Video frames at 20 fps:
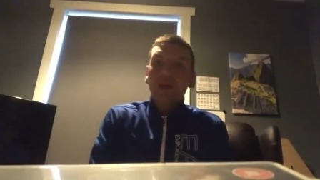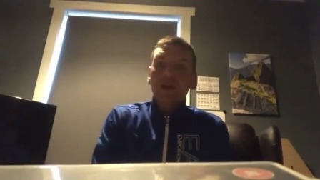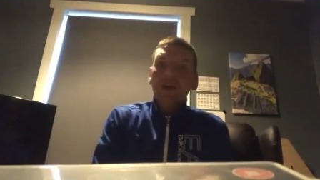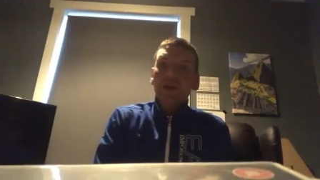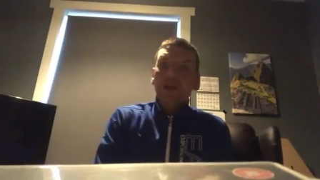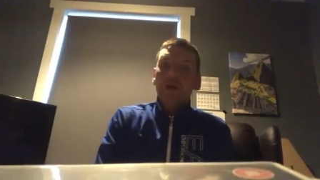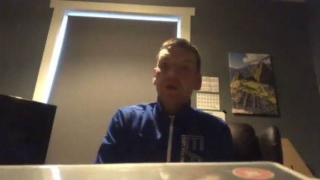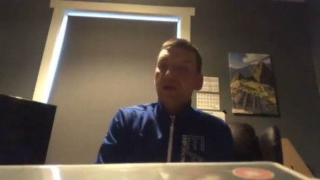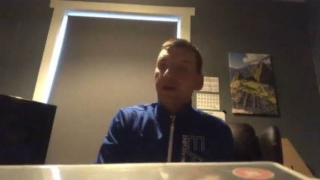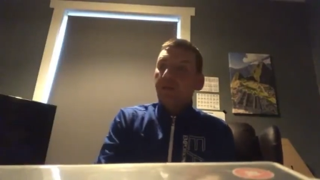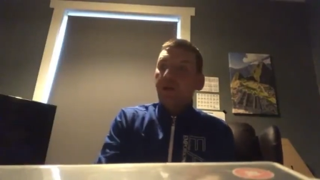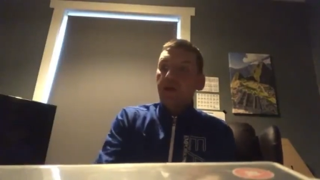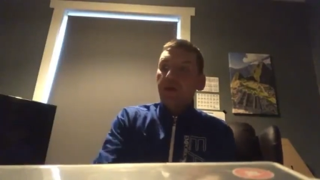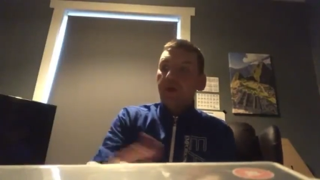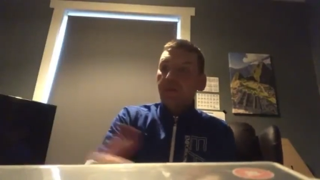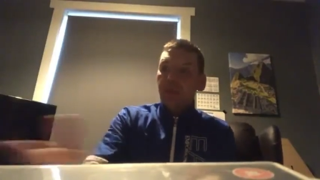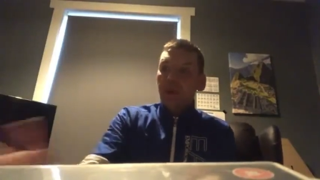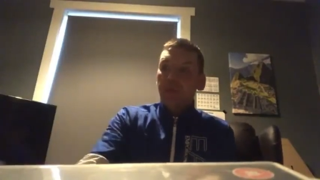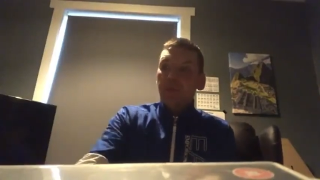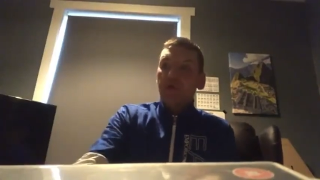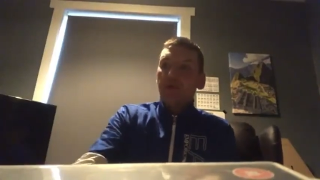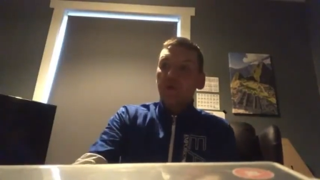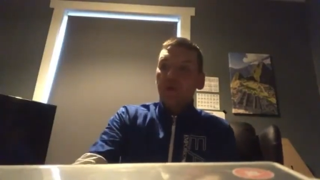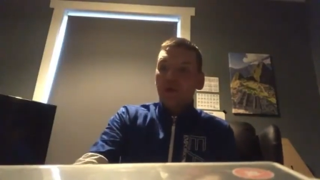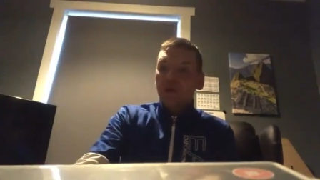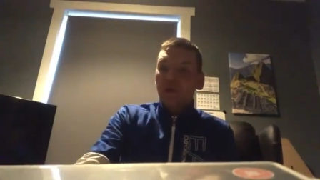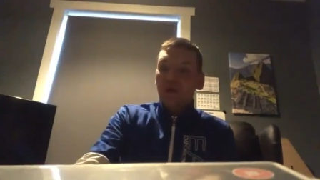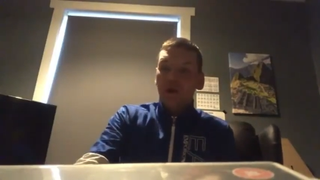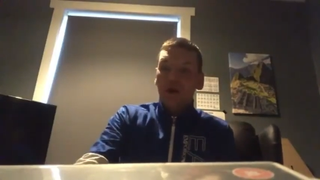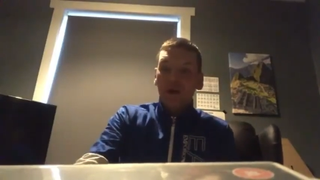Now, the amount of people that were
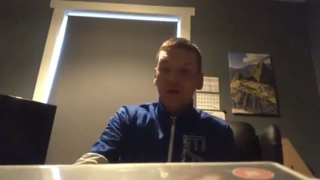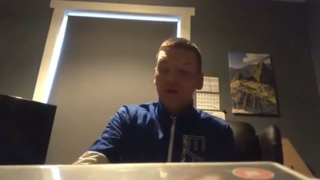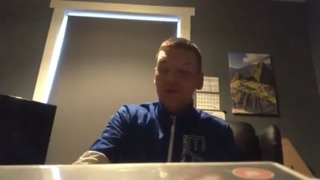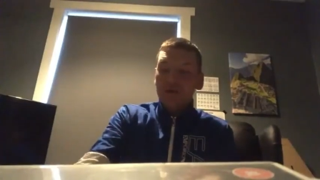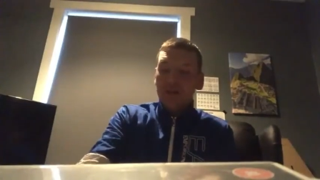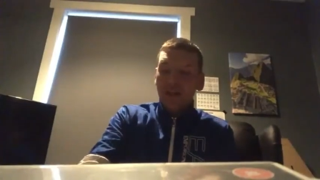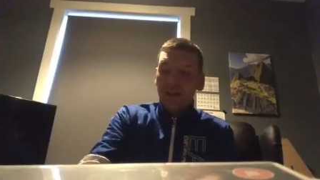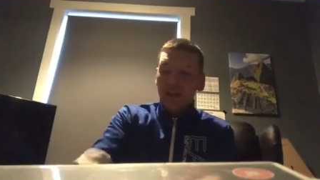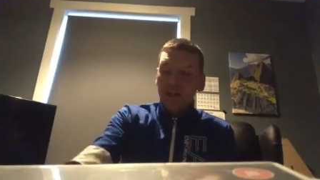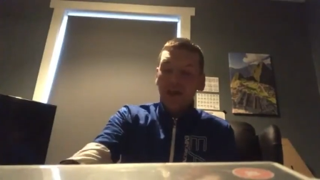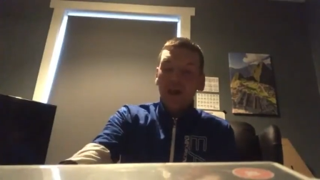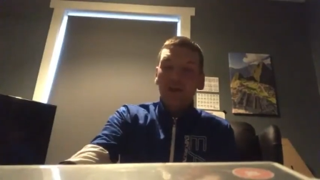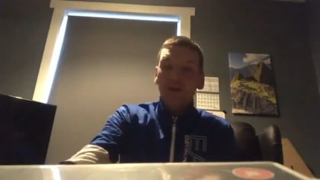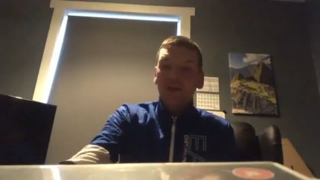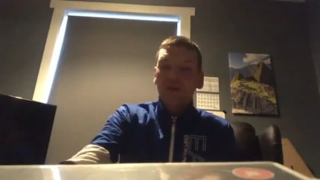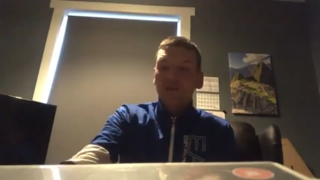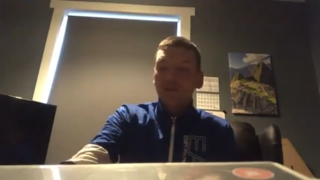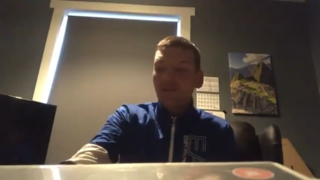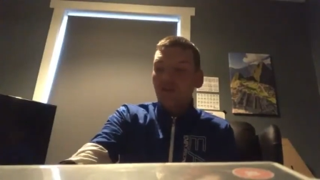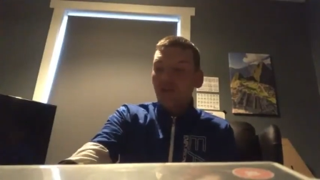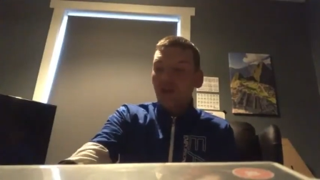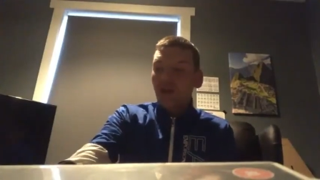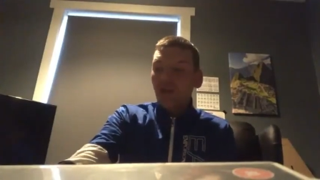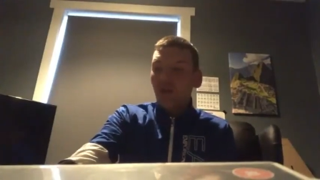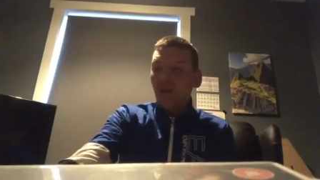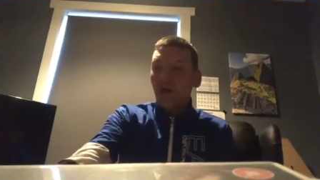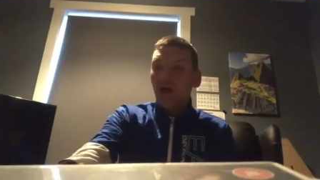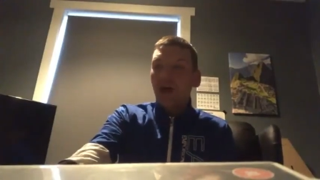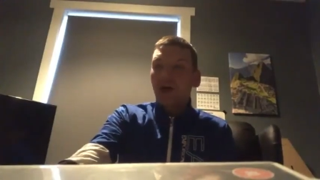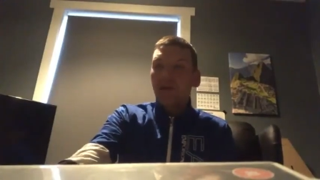calling up and saying, I can't
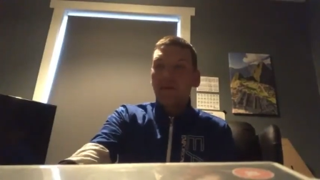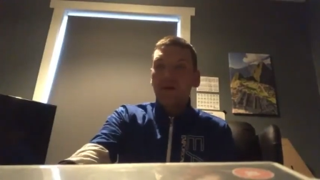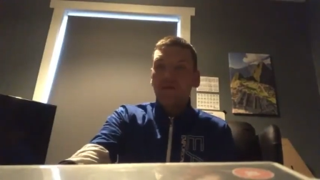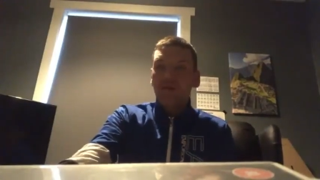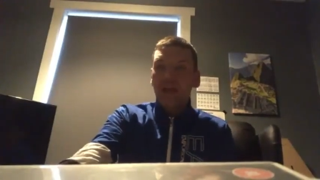understand why I'm in